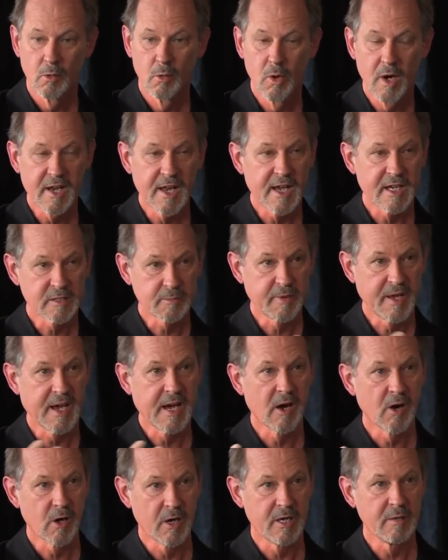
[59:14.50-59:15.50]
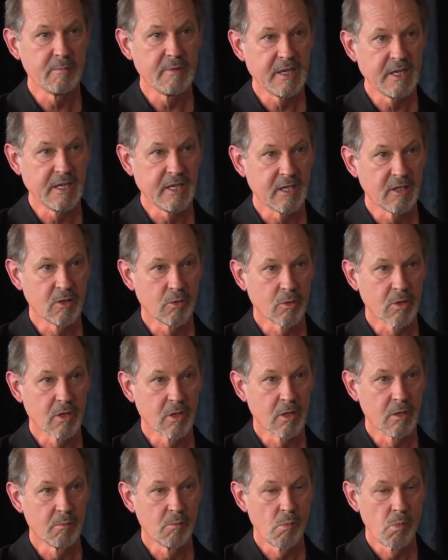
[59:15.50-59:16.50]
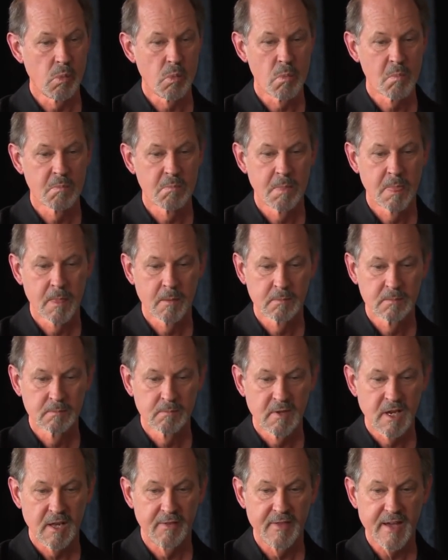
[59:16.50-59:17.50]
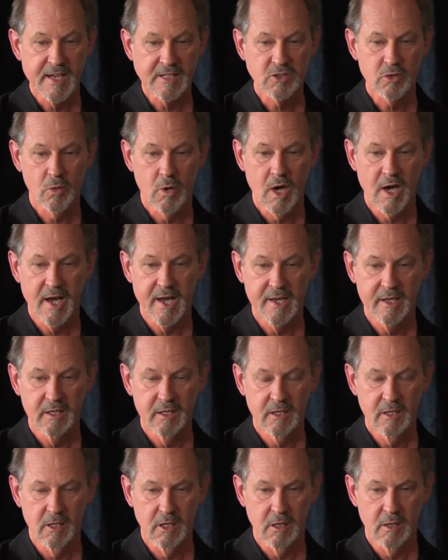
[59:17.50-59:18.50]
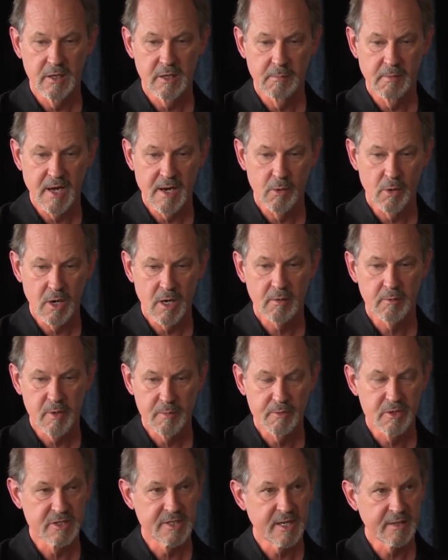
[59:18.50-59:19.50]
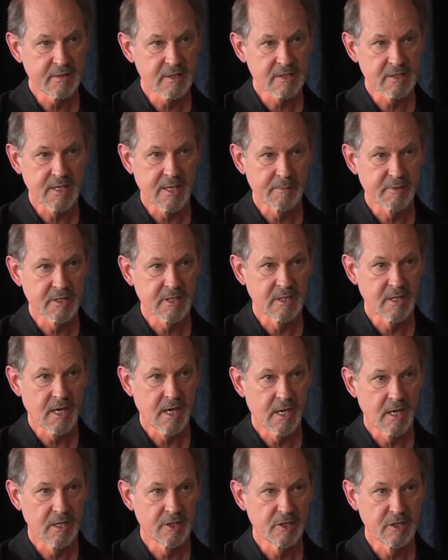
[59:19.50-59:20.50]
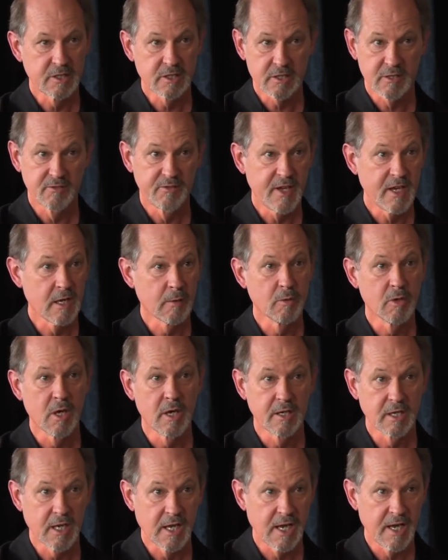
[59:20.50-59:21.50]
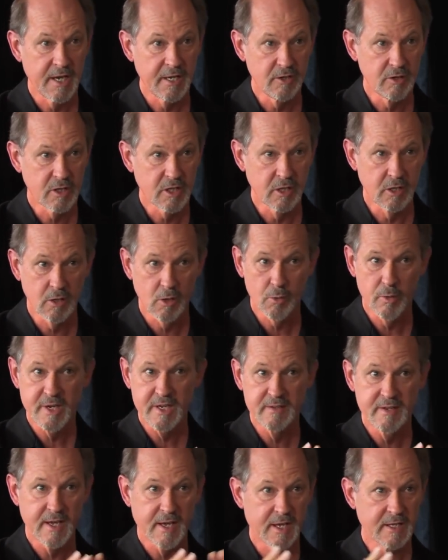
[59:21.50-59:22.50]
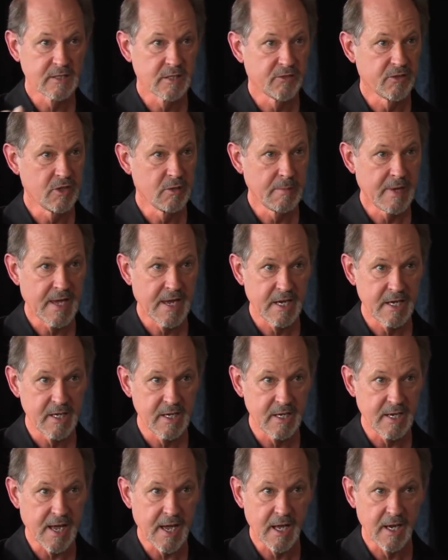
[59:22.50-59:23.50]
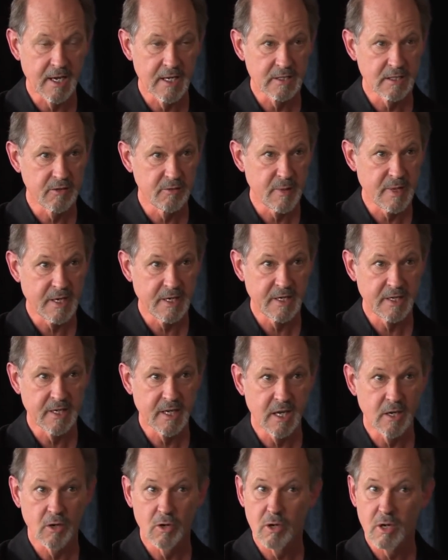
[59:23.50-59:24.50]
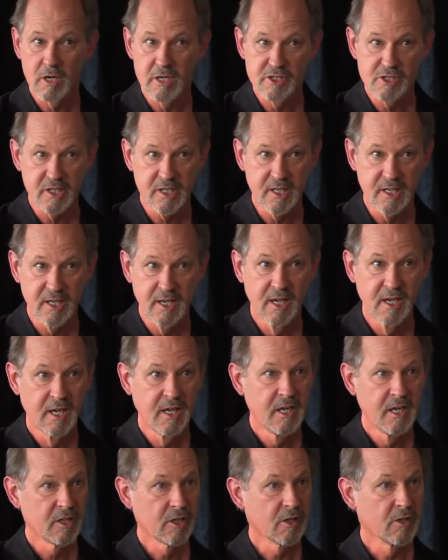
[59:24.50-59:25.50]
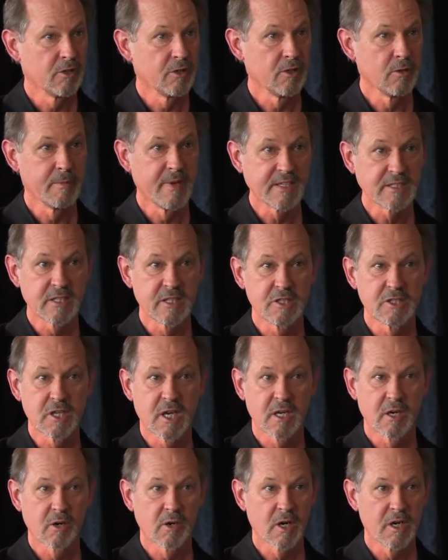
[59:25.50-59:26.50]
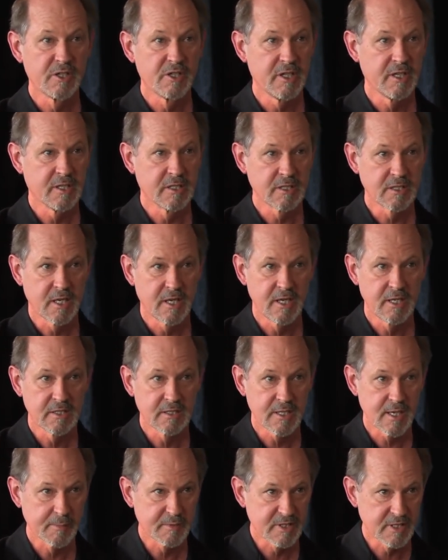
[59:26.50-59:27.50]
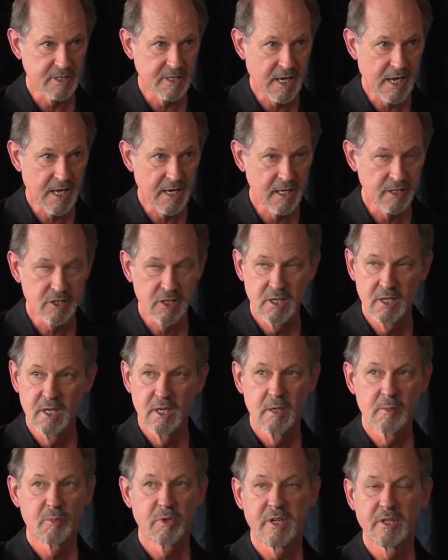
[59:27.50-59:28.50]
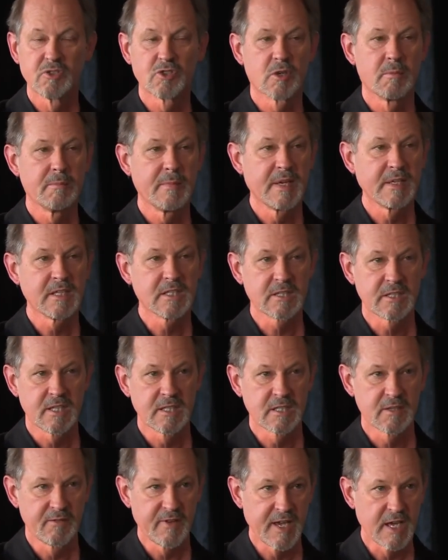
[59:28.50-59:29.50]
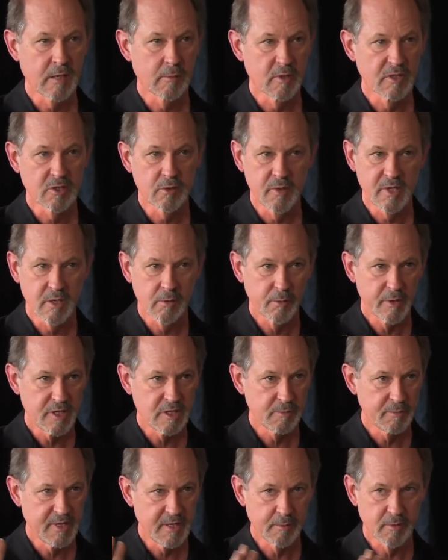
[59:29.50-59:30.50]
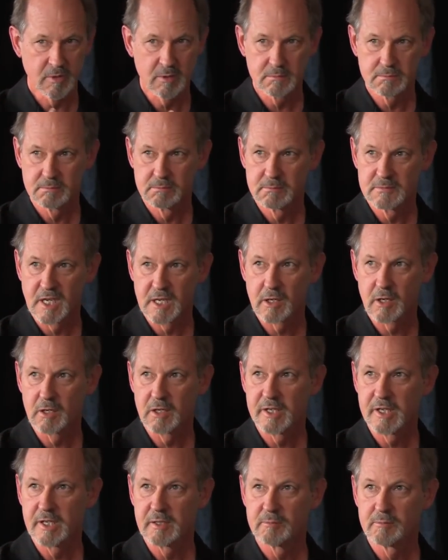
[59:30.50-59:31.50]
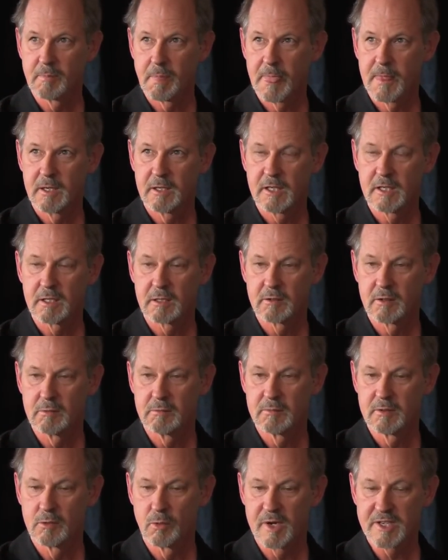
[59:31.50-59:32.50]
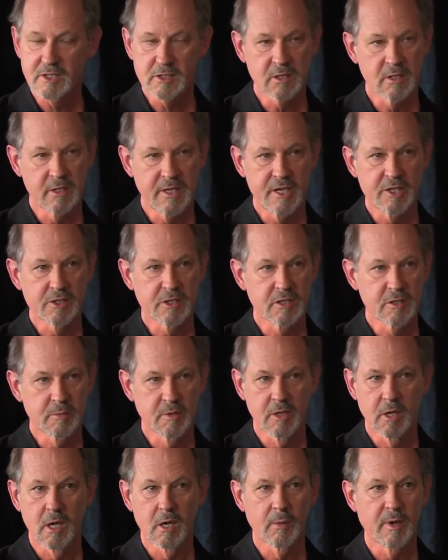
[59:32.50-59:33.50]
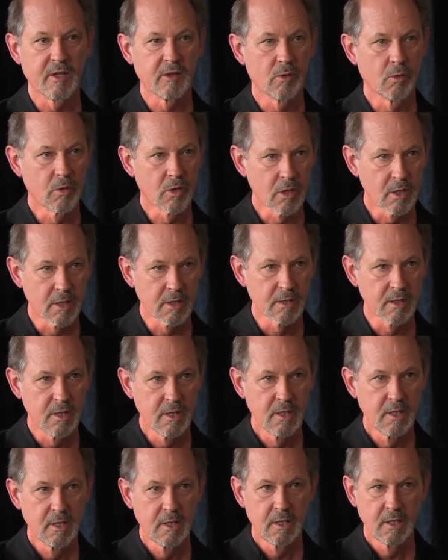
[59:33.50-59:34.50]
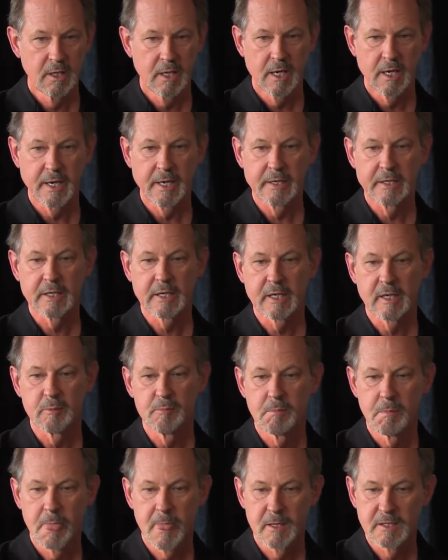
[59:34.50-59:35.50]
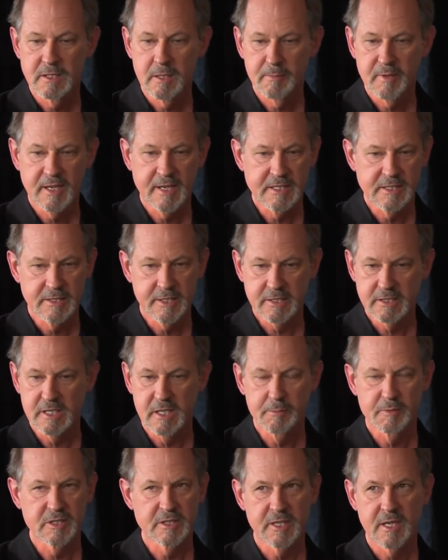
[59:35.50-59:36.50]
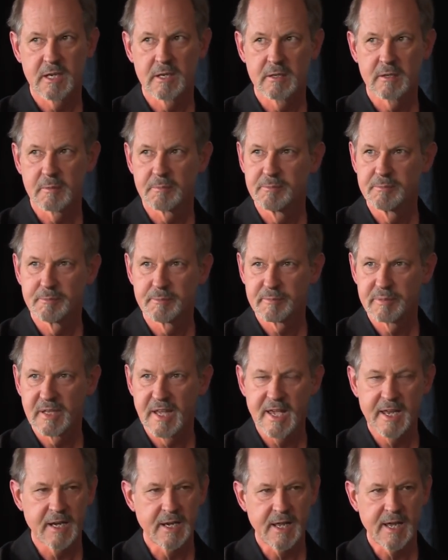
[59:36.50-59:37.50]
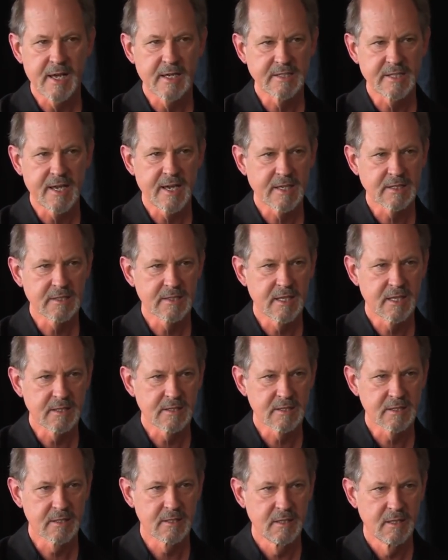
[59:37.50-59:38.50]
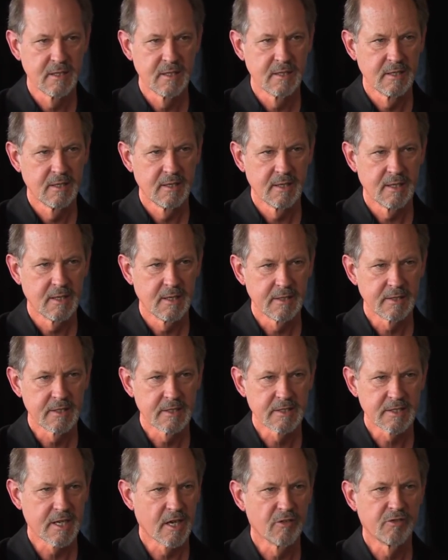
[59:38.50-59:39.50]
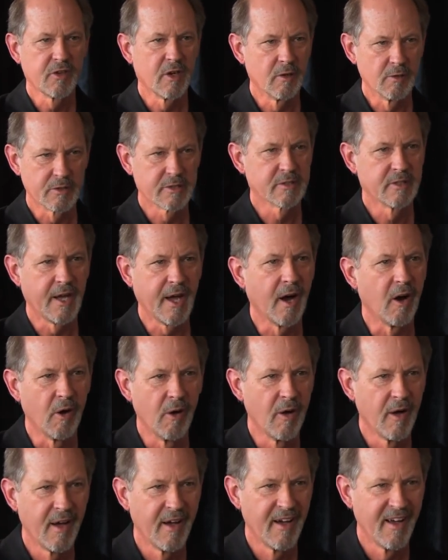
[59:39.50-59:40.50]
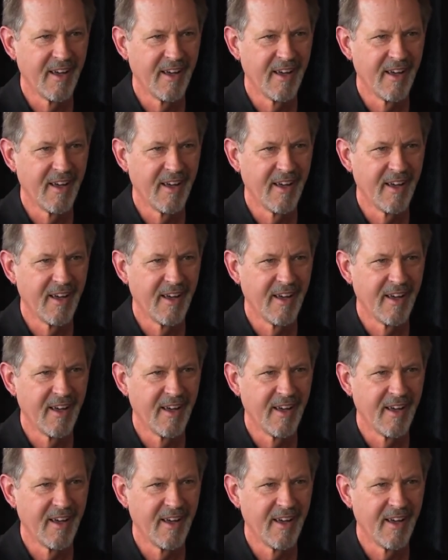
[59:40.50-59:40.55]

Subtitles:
what has power and meaning in the world. And that's why, in my work, we present the Steps to Knowledge. It's available online. You can go read The Allies of Humanity at alliesofhumanity.org. Go to newmessage.org and study Steps to Knowledge. Putting tremendous things available so we can reach people not only in the Western nations, but all around the world. And something like 60% of the planet has access to cell phones now.